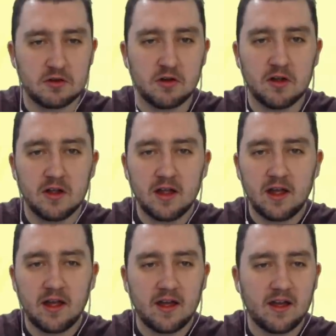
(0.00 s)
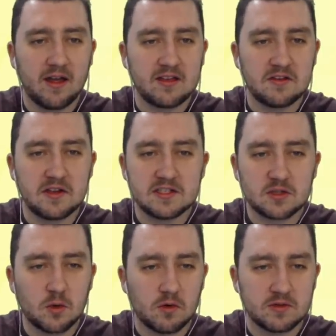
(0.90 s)
not you need to
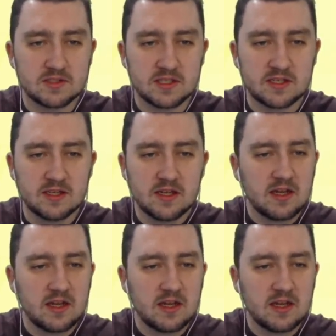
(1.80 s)
quarantine